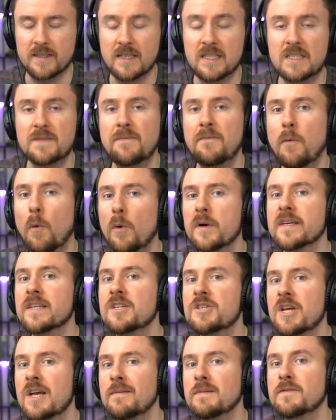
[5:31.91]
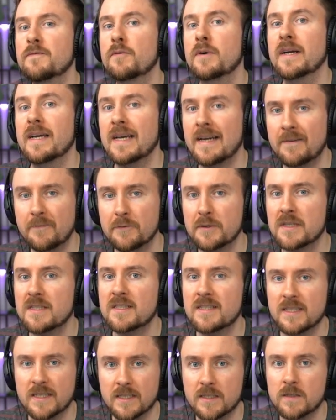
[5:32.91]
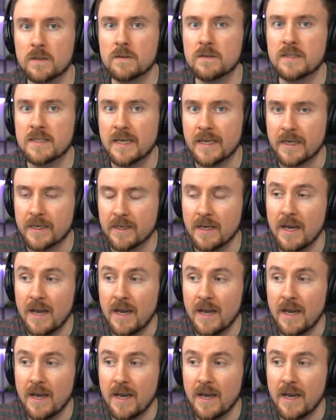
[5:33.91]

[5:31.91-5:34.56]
It's 40 gems for every single day.